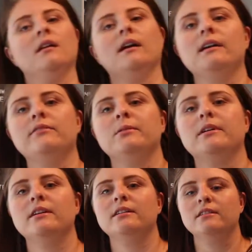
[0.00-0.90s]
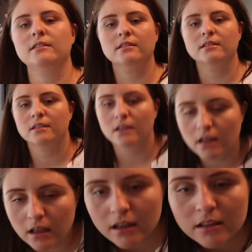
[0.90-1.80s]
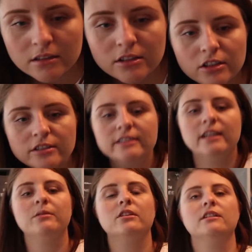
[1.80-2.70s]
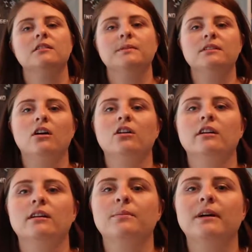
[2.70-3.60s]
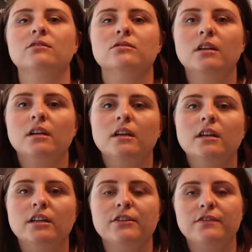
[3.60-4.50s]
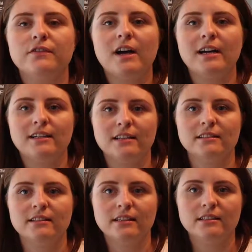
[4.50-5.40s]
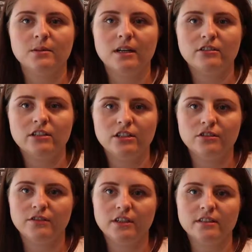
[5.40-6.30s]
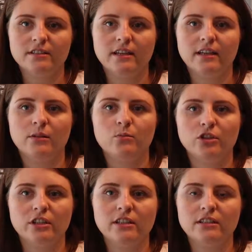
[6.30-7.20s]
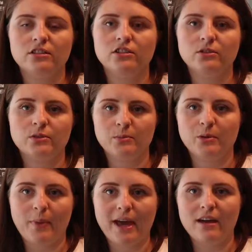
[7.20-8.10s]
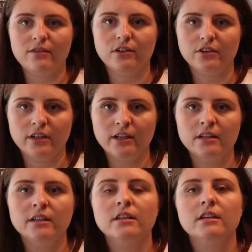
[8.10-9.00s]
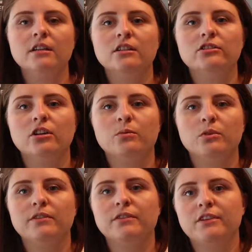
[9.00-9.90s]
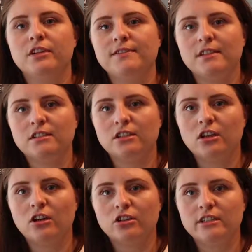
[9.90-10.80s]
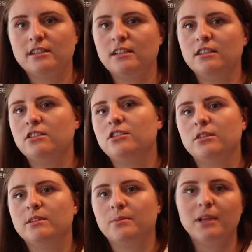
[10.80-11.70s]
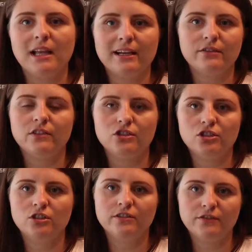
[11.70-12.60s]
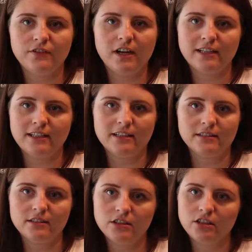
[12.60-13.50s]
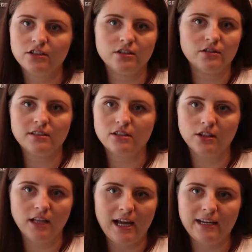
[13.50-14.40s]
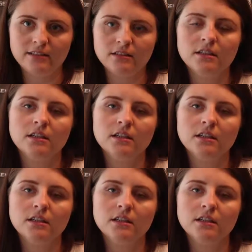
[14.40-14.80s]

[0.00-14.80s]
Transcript: Hi everyone. So today we're going to be talking about your finances while you're at university and what you need to do to prepare for it. So one of the first things that you're going to need to do is apply for student finance. You can do this online.